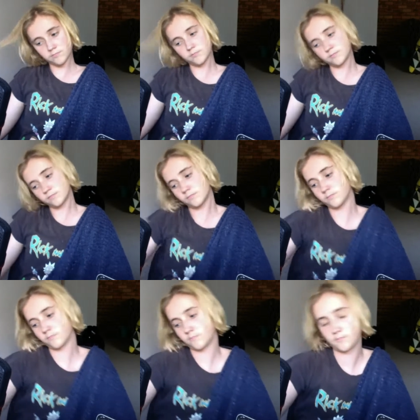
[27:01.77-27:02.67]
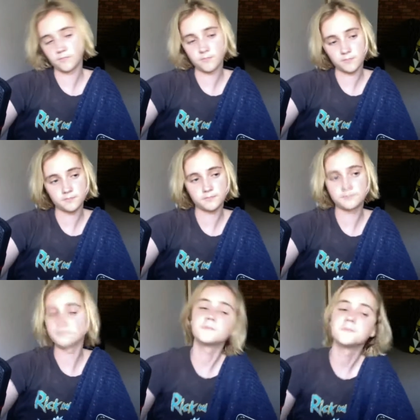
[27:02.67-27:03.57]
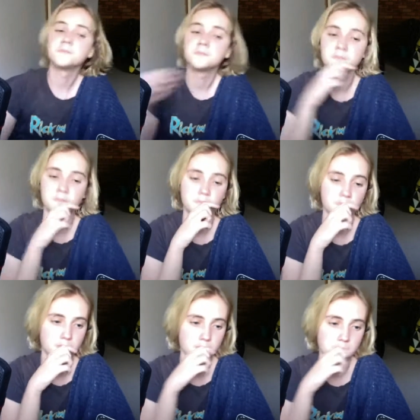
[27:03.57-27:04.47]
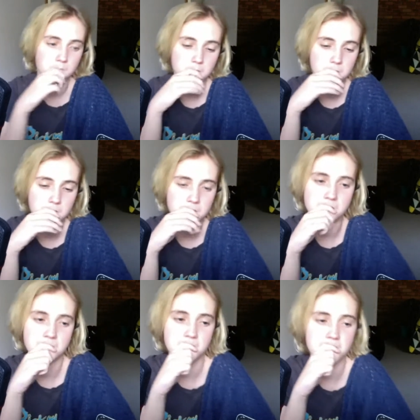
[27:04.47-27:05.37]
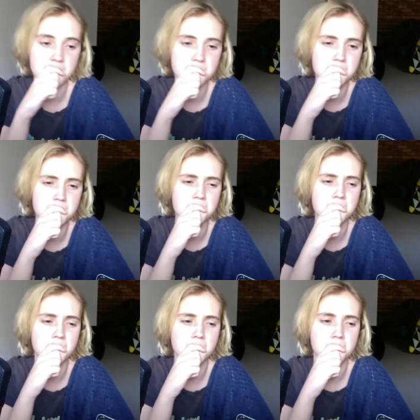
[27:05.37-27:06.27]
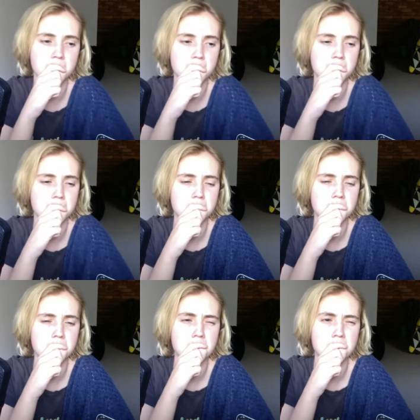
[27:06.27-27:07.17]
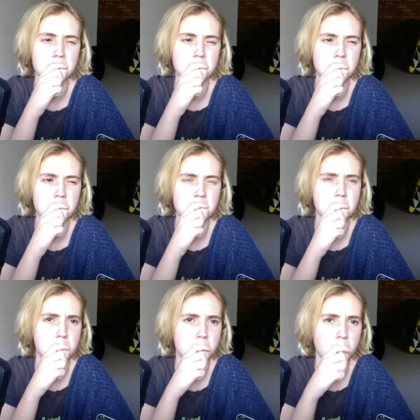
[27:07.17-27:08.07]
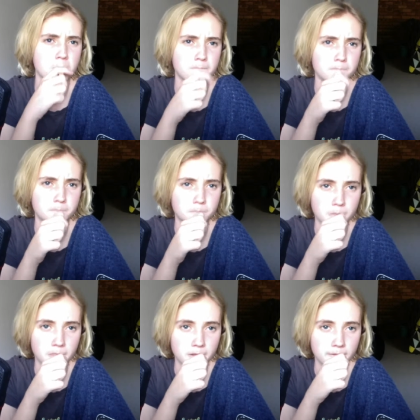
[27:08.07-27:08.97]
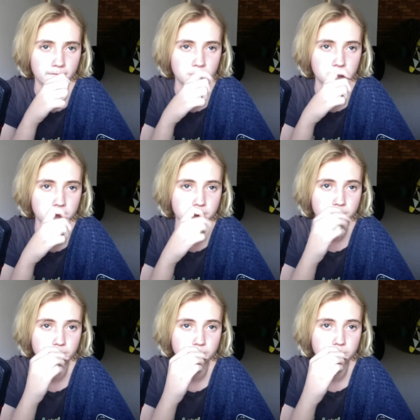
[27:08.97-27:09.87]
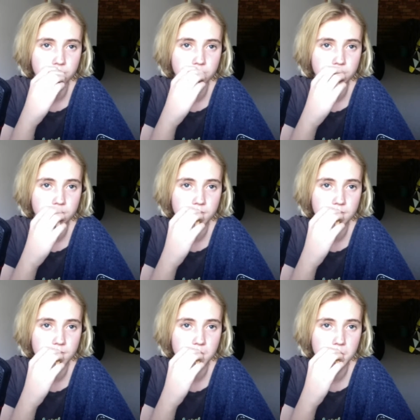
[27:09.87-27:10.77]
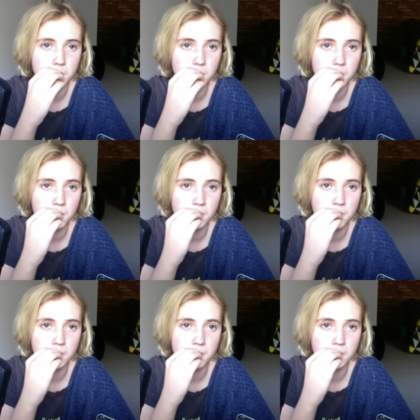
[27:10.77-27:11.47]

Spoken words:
Wait, who I'm pretty sure he's in Scrubs, I think. He's like the black guy in Scrubs.